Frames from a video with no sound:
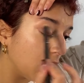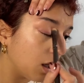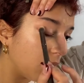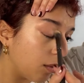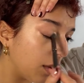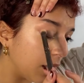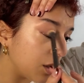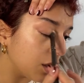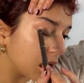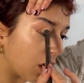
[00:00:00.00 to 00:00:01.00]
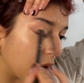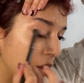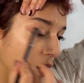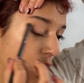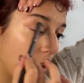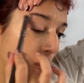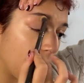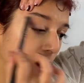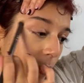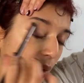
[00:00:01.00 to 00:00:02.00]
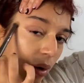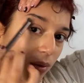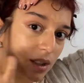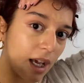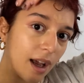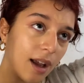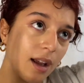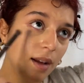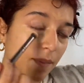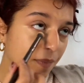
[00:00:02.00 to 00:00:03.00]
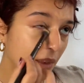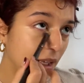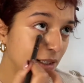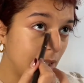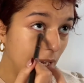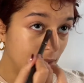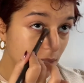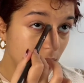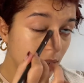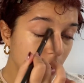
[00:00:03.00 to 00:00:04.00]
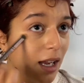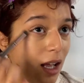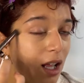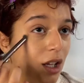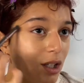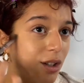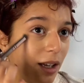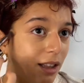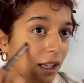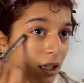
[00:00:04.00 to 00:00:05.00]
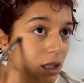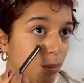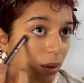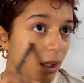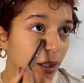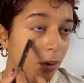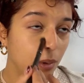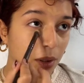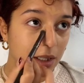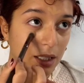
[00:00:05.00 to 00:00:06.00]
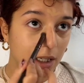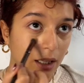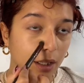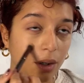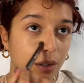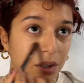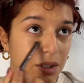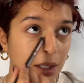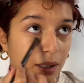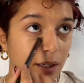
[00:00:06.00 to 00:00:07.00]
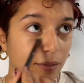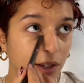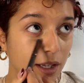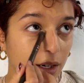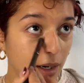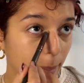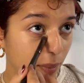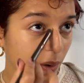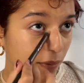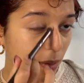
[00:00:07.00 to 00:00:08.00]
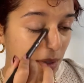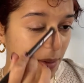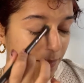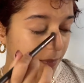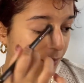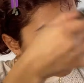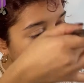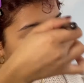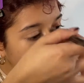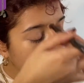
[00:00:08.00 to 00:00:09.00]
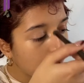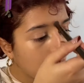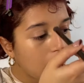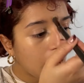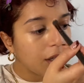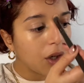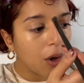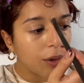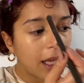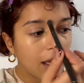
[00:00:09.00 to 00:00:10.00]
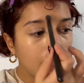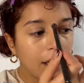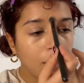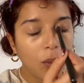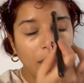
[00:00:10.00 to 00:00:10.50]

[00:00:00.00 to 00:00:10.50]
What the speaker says: which is also my birthday date. So I think it's pretty cool. It's like a little significant number for me. I know that like we